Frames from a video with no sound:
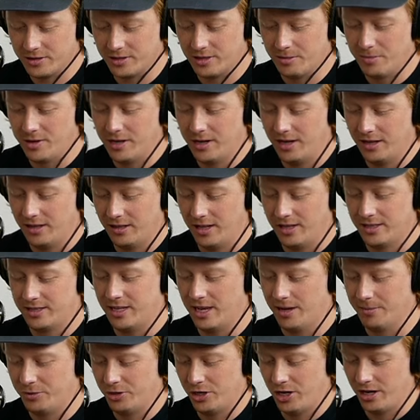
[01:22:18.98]
the media
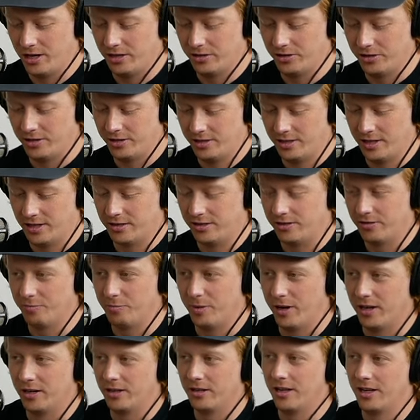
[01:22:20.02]
landscape changed since you've
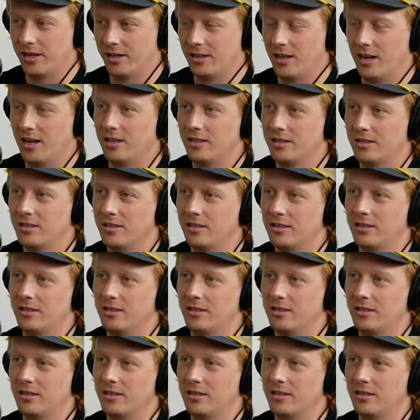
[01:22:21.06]
been at Alliance